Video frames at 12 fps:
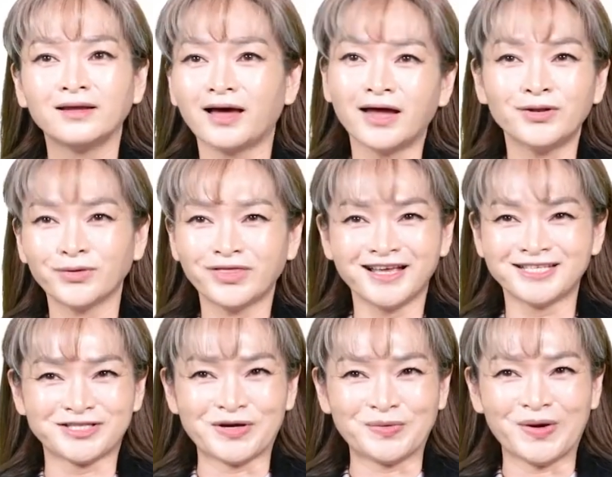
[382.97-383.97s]
I don't think
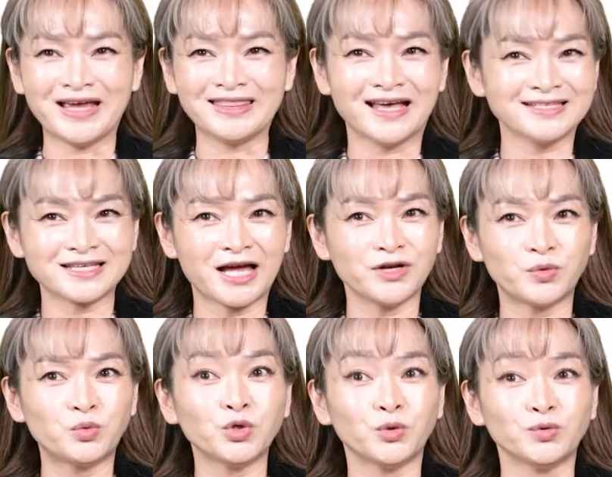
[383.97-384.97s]
so, right? That's kind
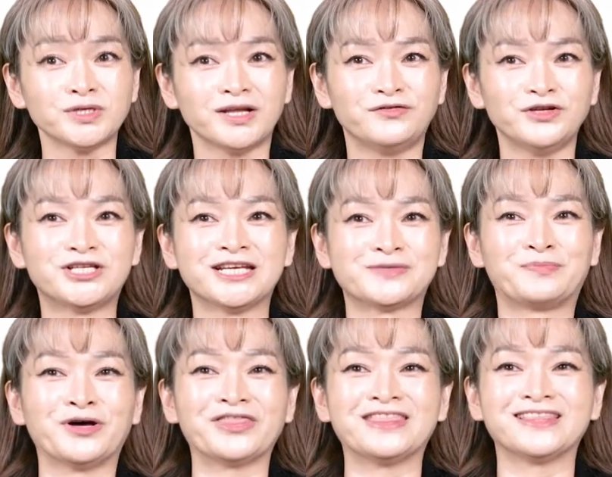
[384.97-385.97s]
of rude if you just
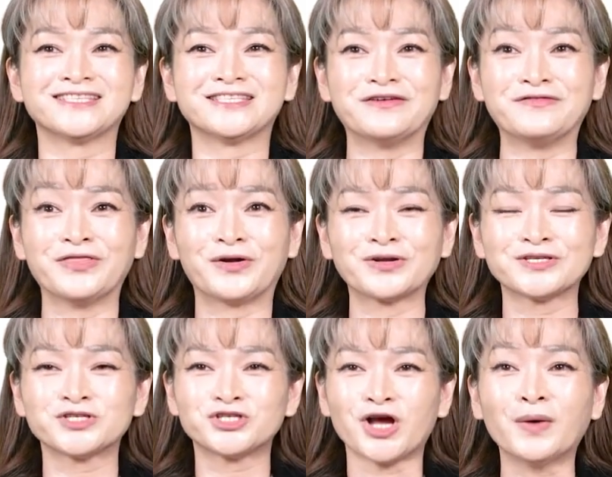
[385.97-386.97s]
put stuff in their
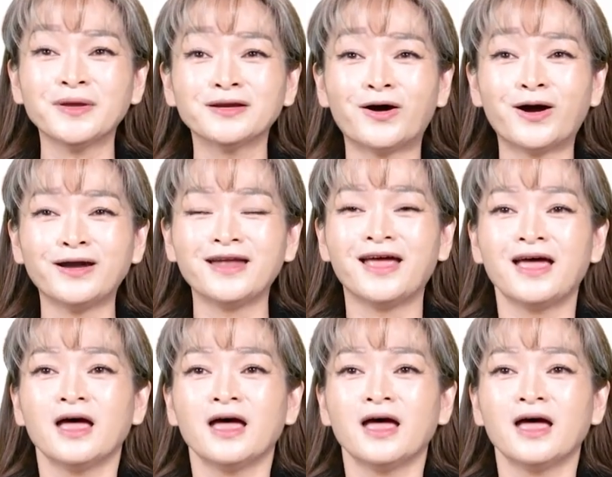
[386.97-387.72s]
shopping cart.